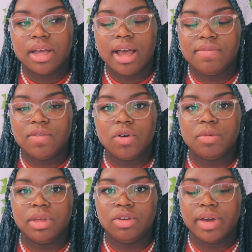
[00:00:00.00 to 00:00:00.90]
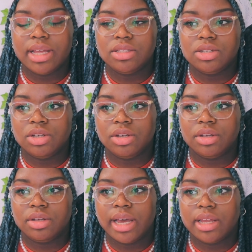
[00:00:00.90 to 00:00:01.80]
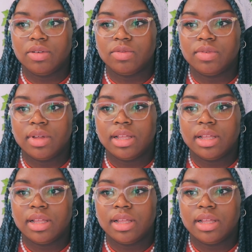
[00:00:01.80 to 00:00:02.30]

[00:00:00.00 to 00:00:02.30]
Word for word: I thought it would be great to kind of